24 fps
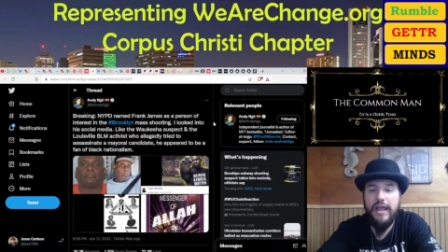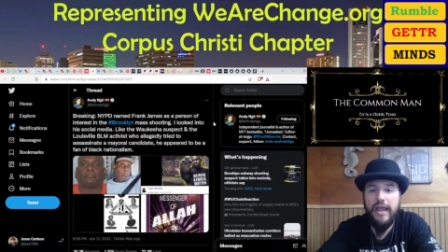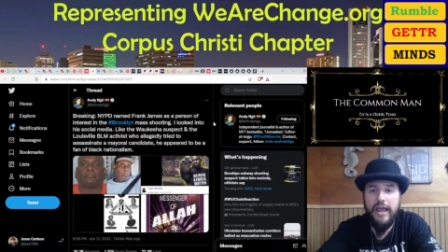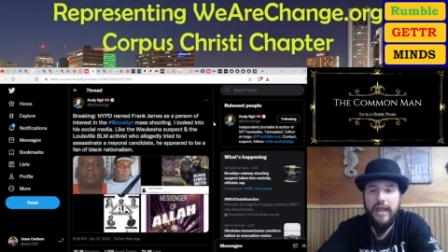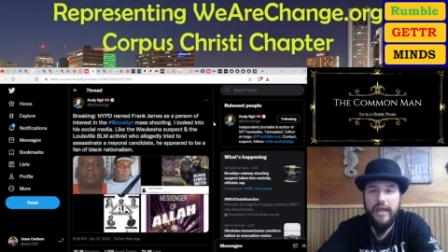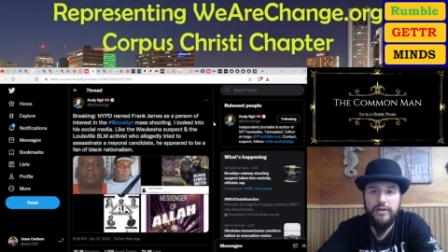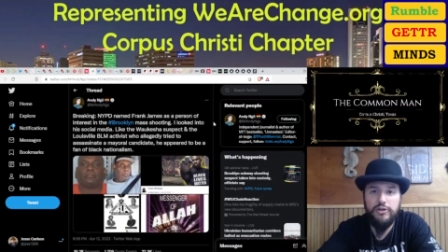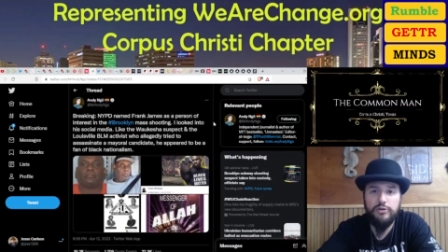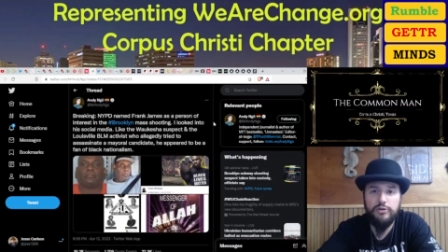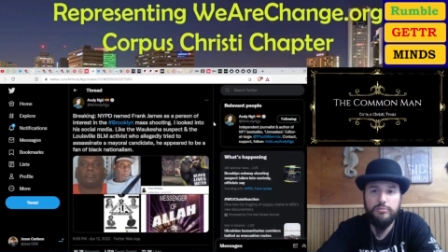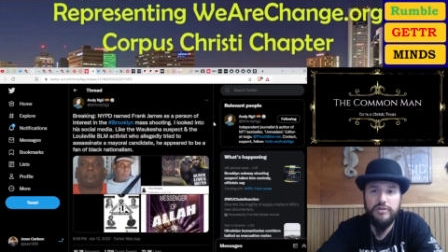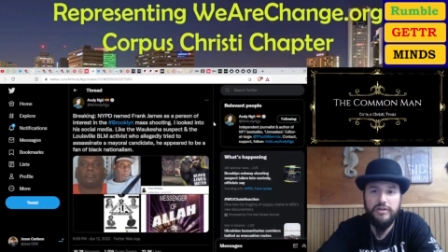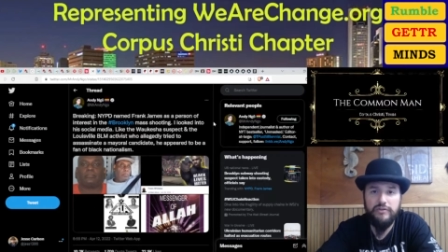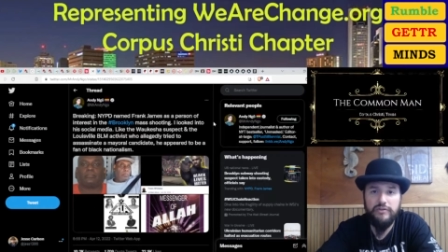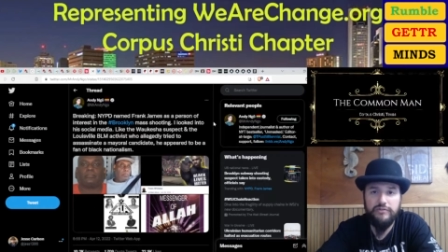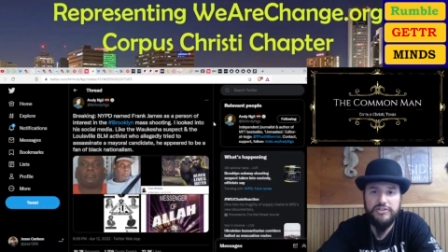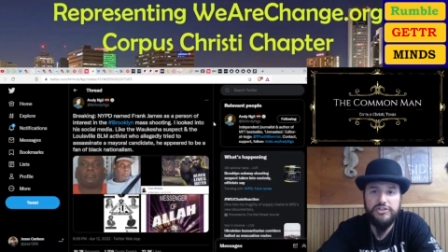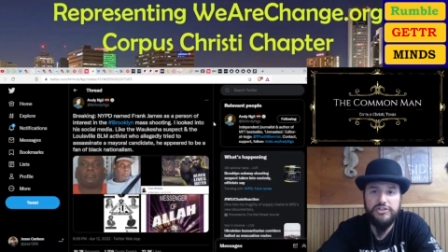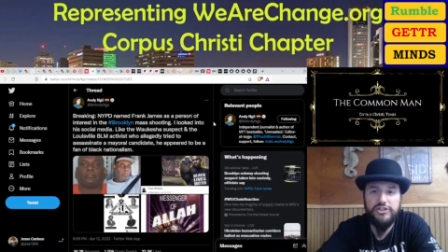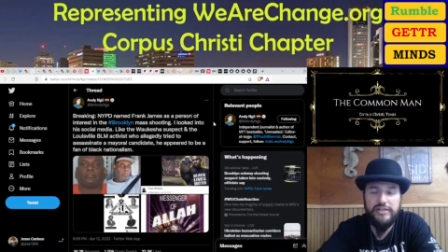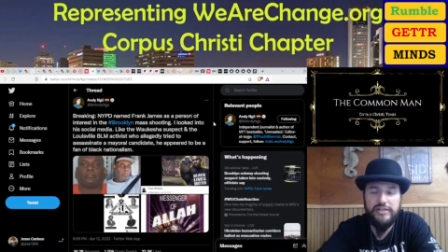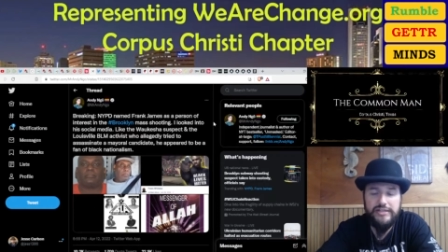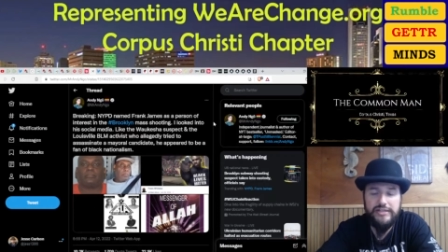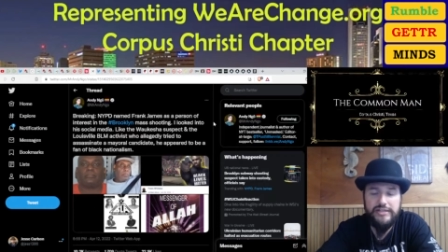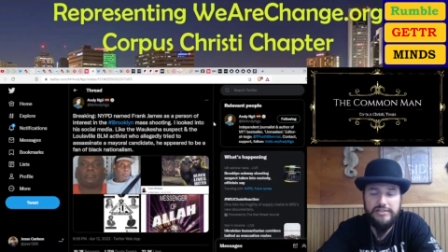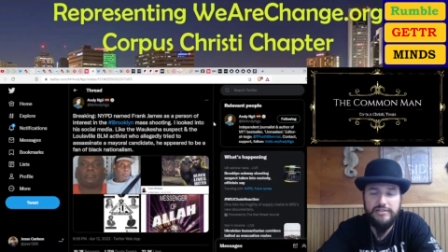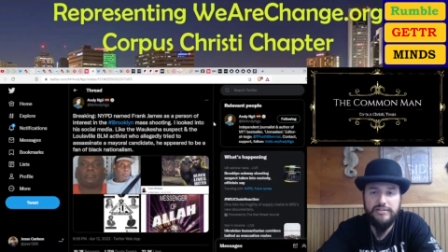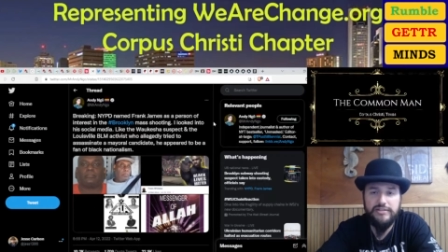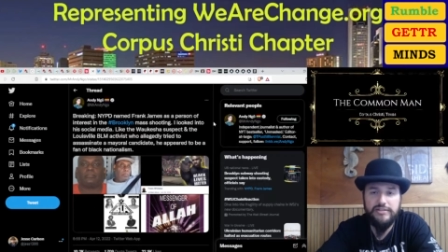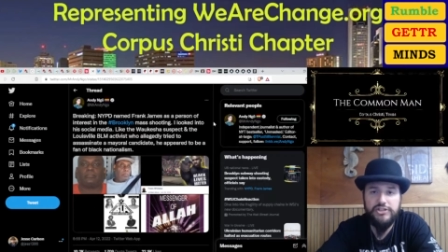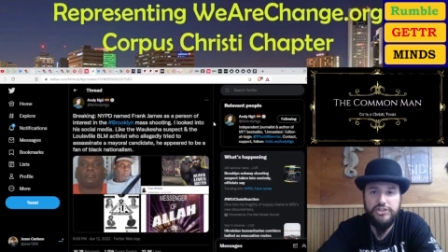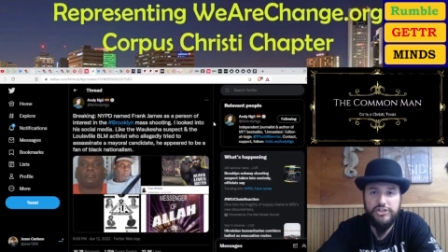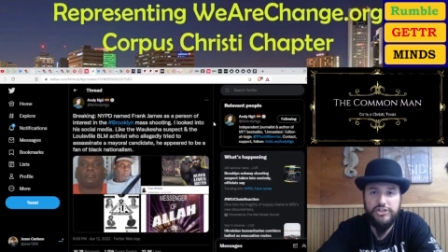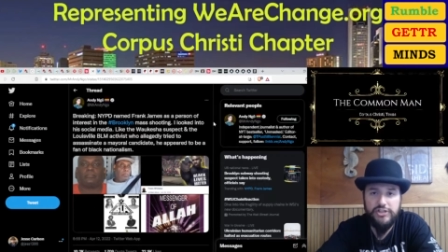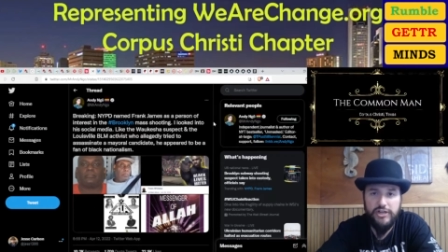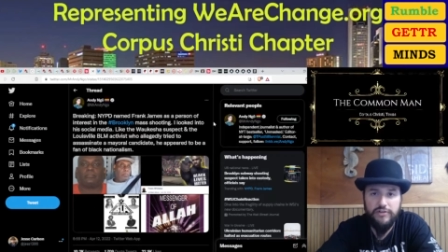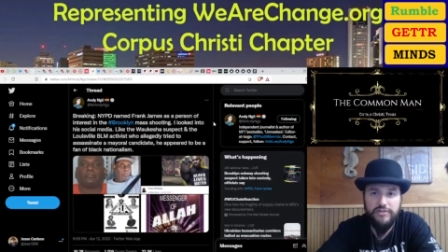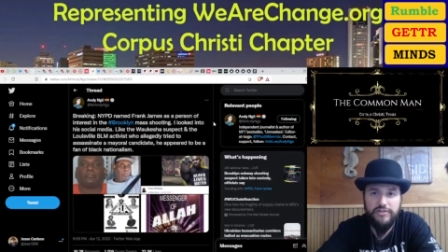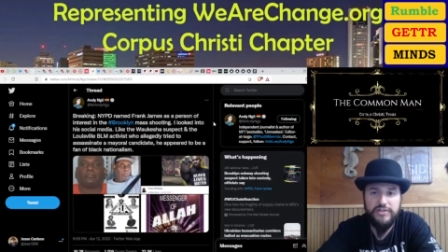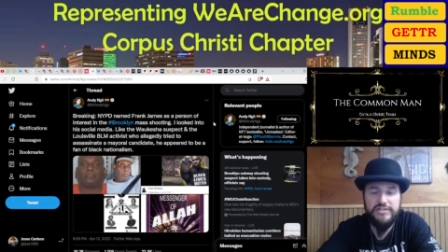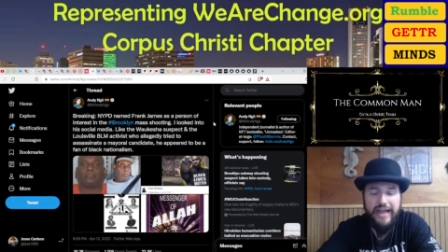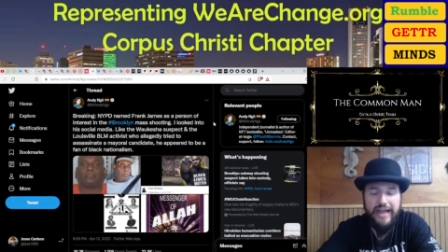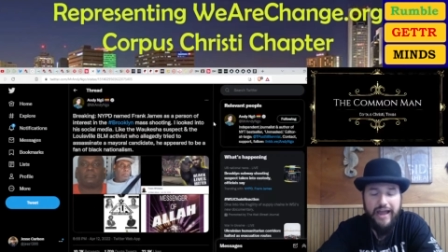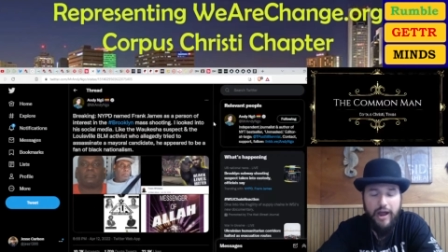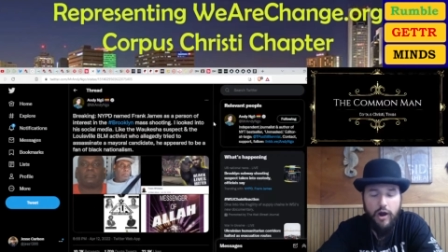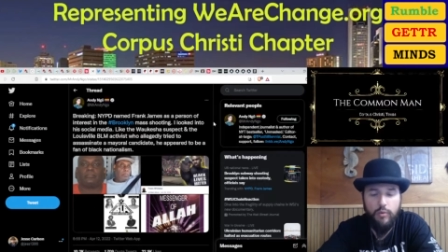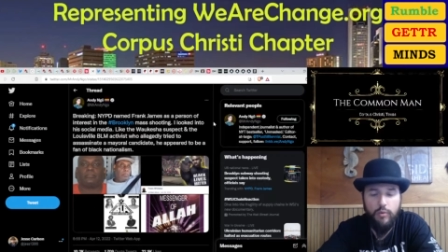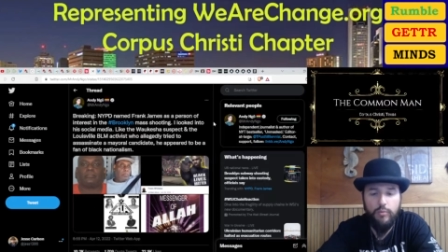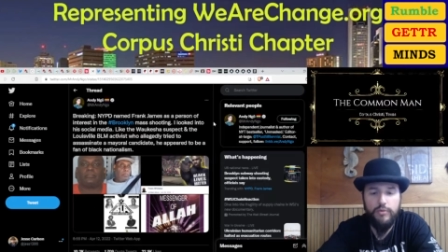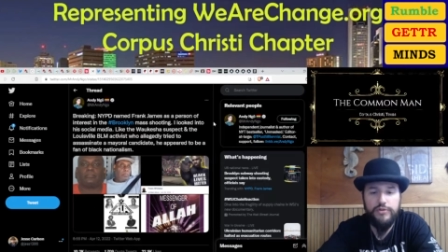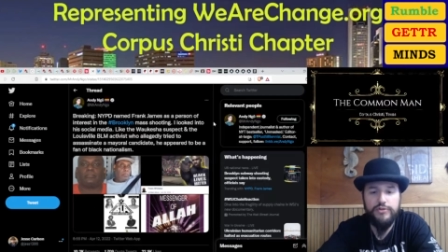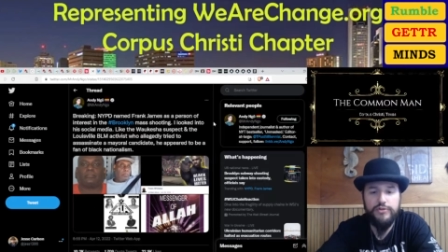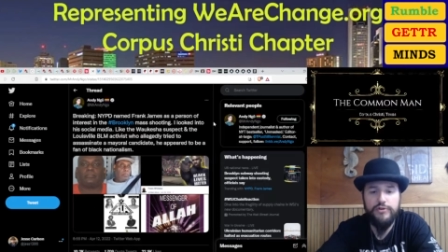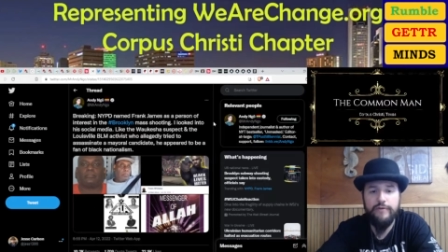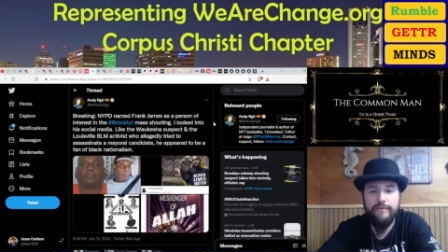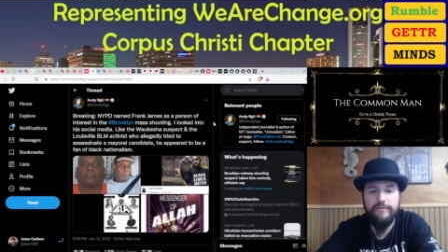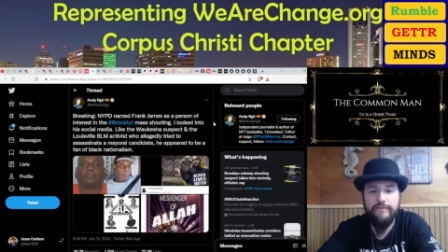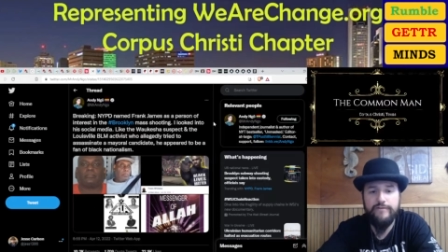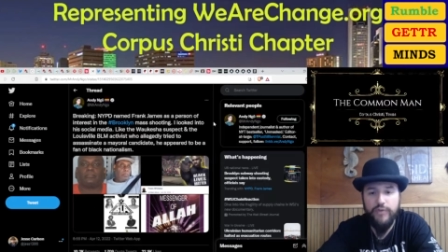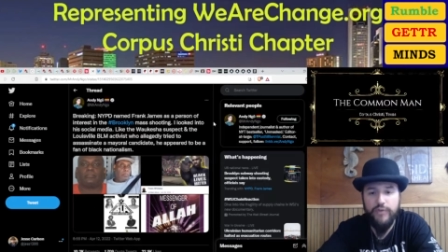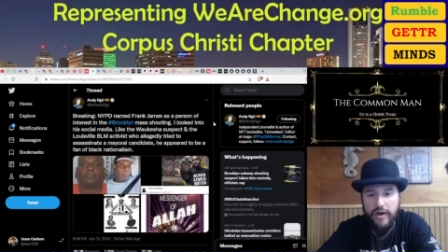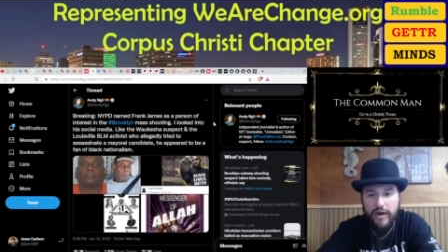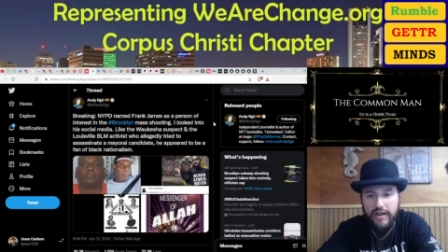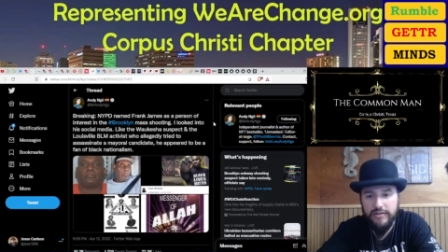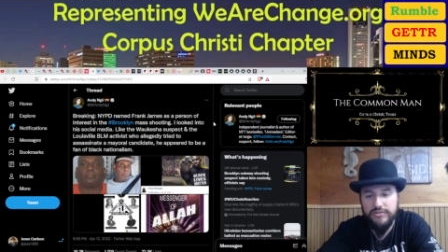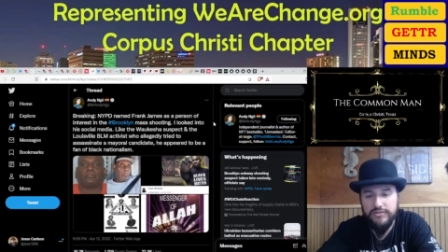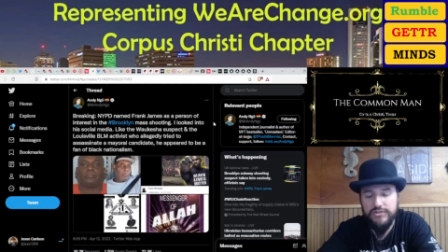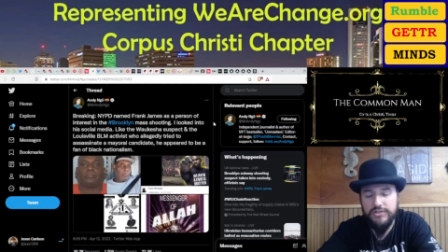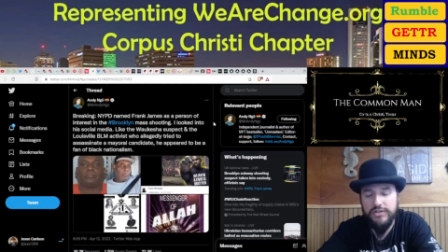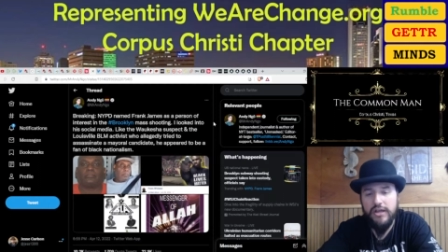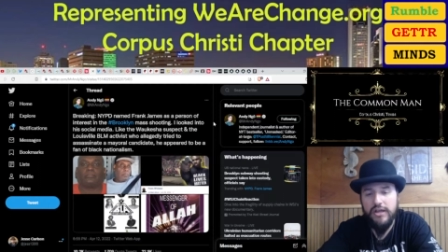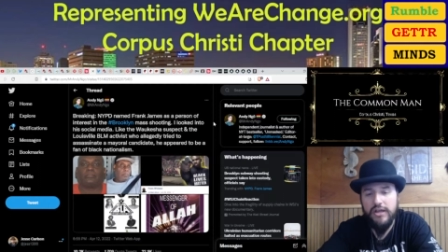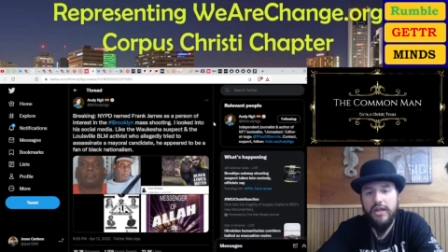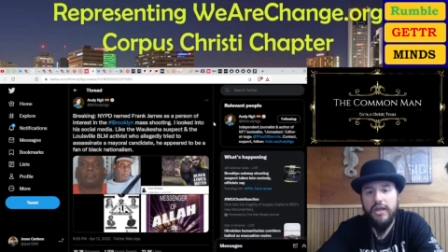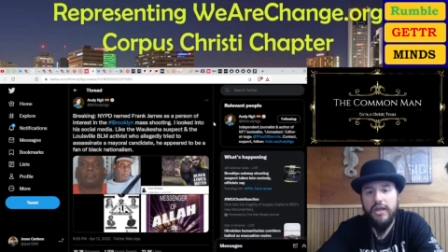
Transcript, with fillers: and you'll be able to easily share this out with your friends.